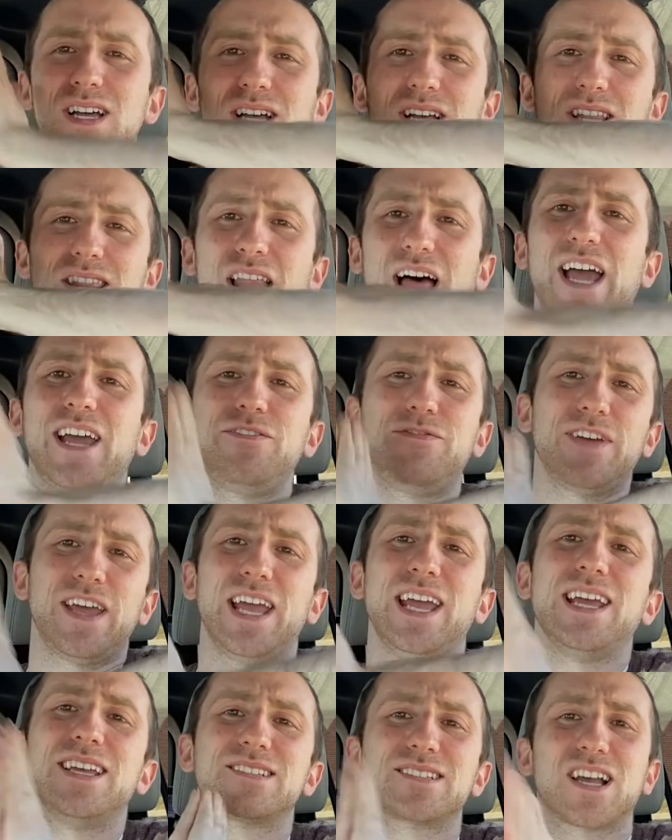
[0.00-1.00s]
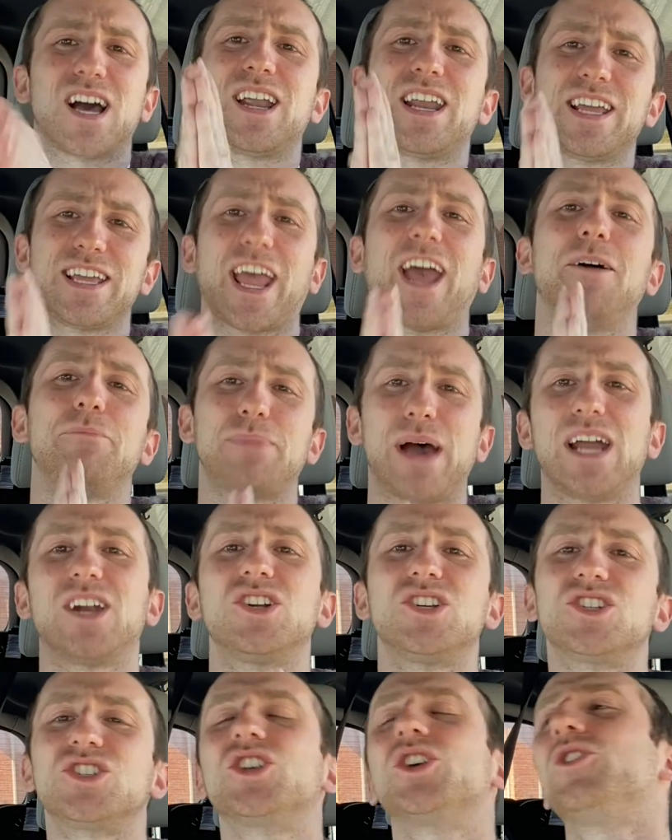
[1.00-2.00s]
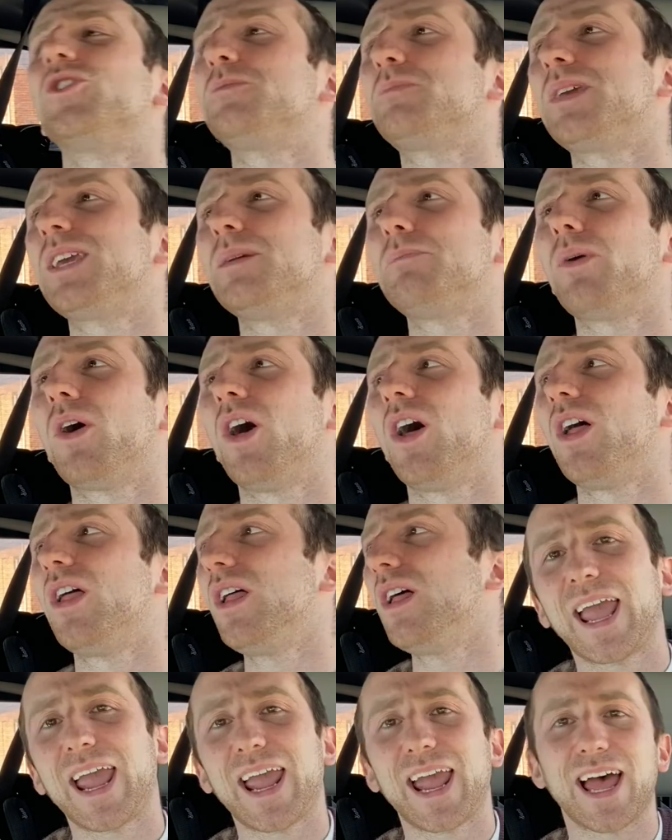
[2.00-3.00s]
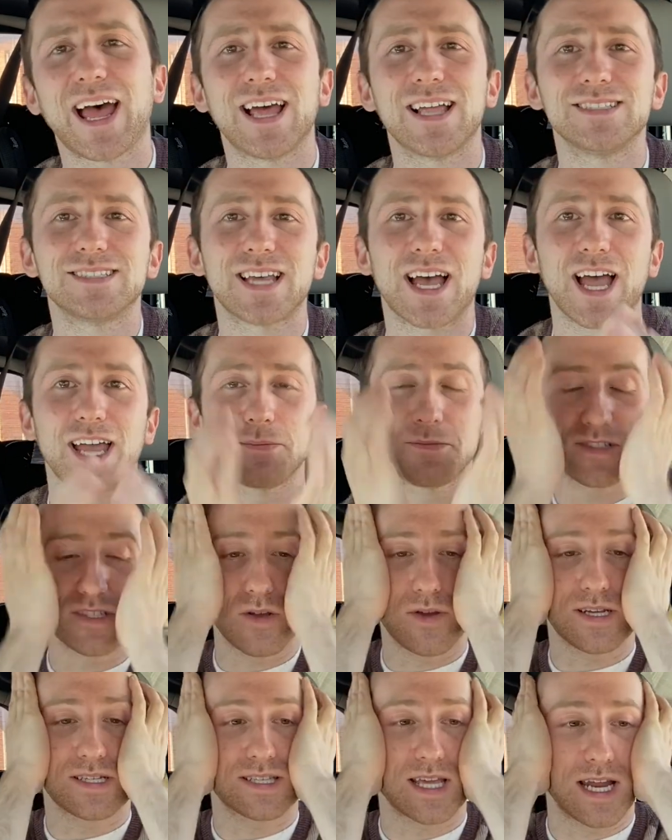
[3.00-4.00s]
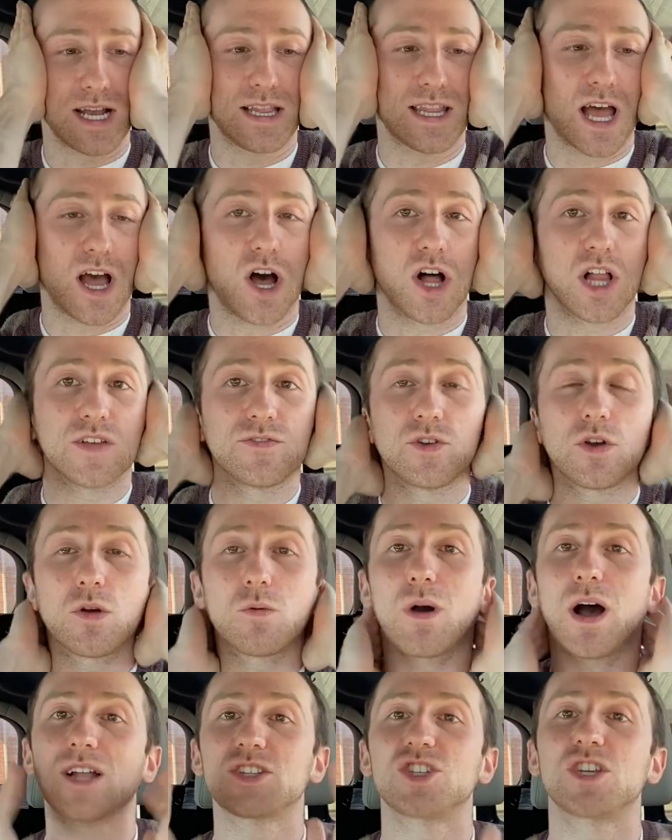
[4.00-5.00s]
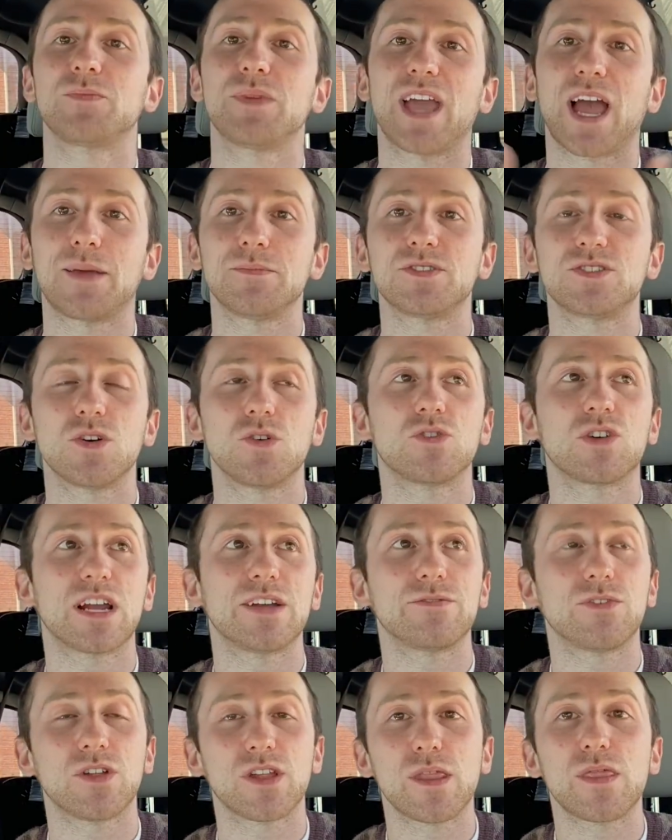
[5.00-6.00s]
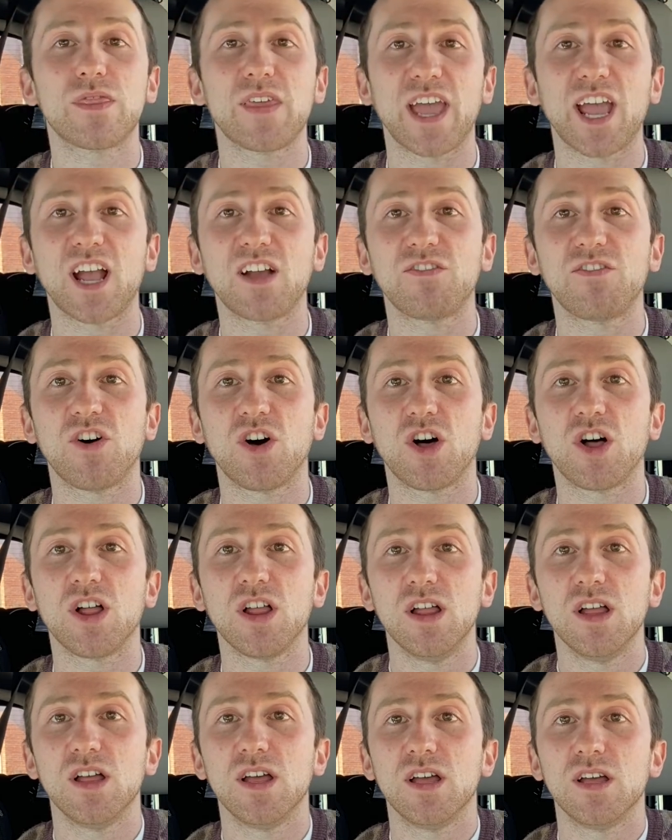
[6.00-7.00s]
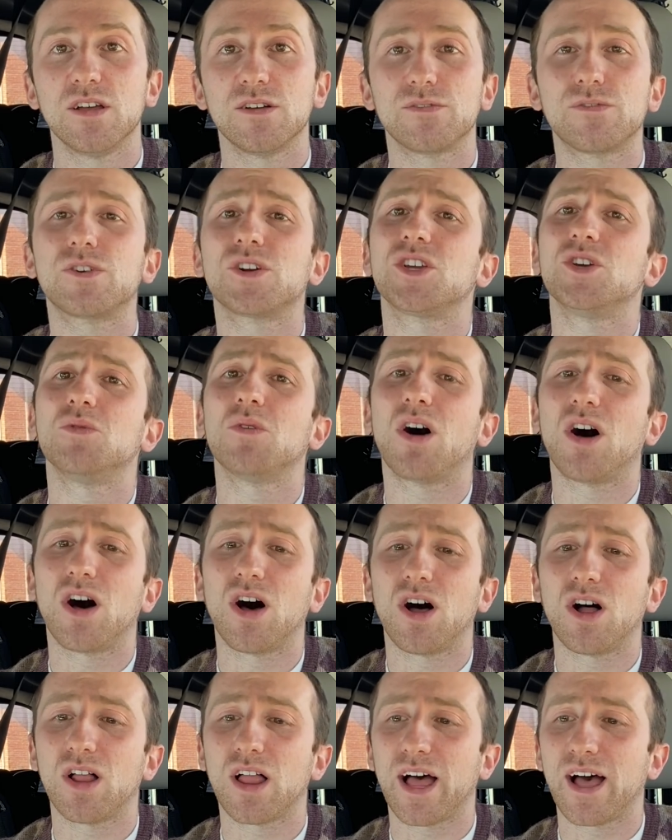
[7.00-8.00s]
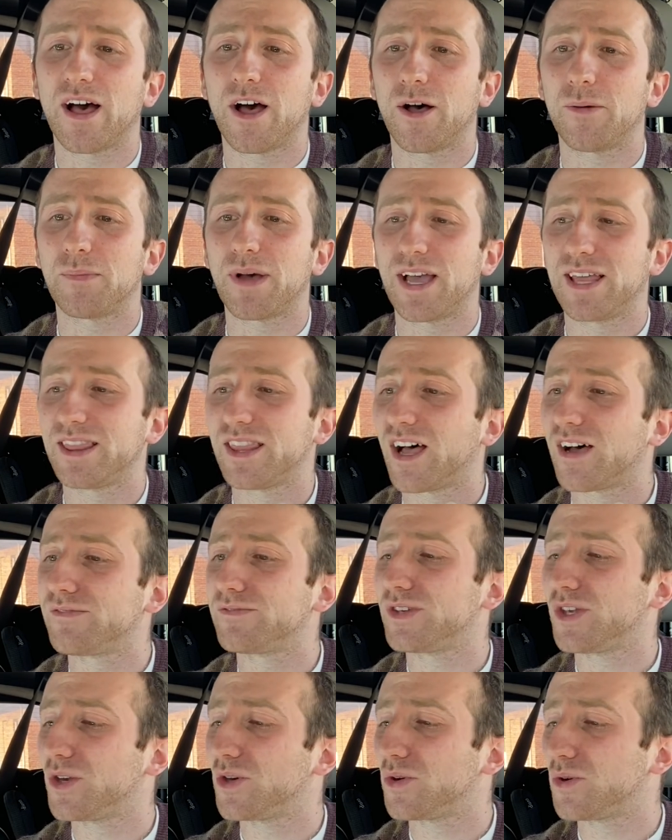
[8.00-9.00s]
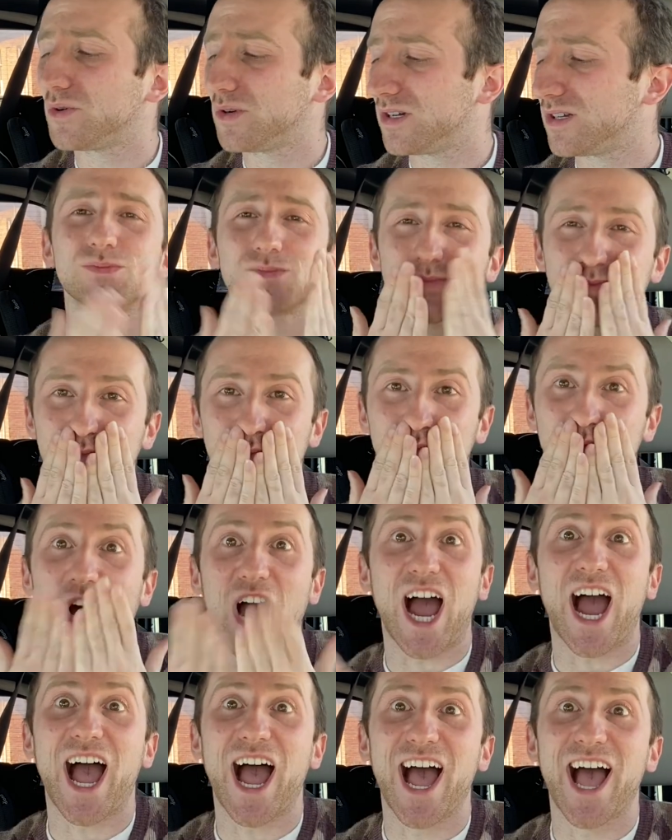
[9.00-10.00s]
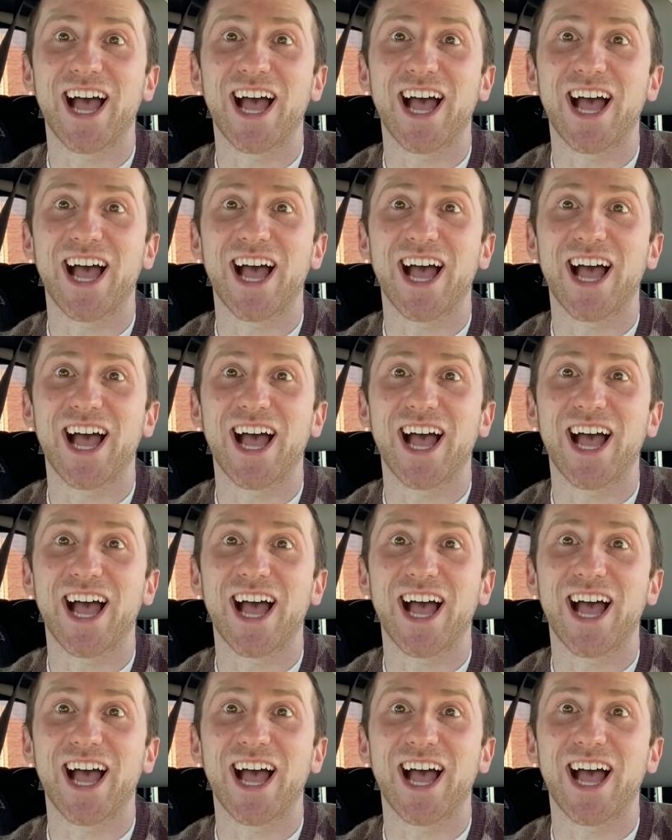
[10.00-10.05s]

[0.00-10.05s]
Life is going to get better soon, people. And I'm so excited that all of you are watching me. I'm so grateful and thankful for you all. Um, I love you. Mwah.